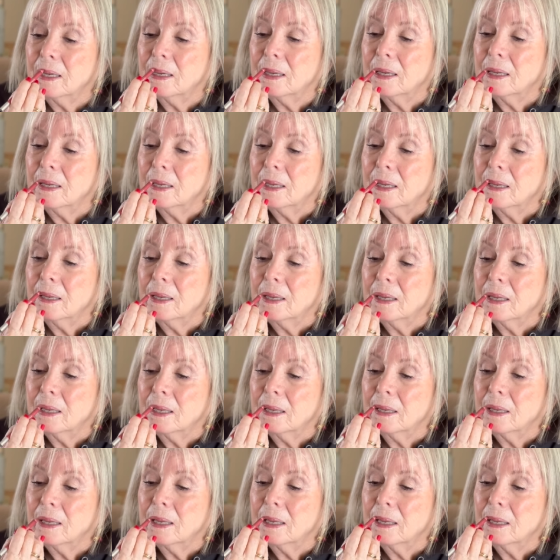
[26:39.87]

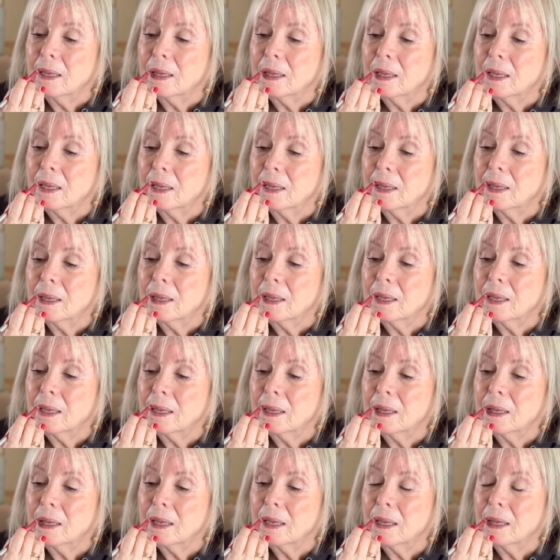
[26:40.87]

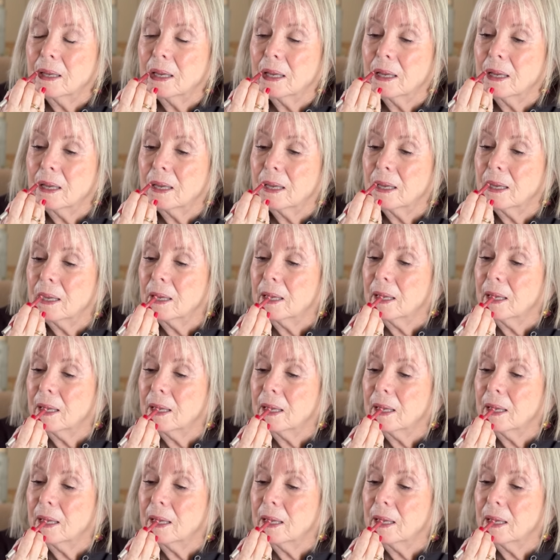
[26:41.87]
No one is speaking in this clip.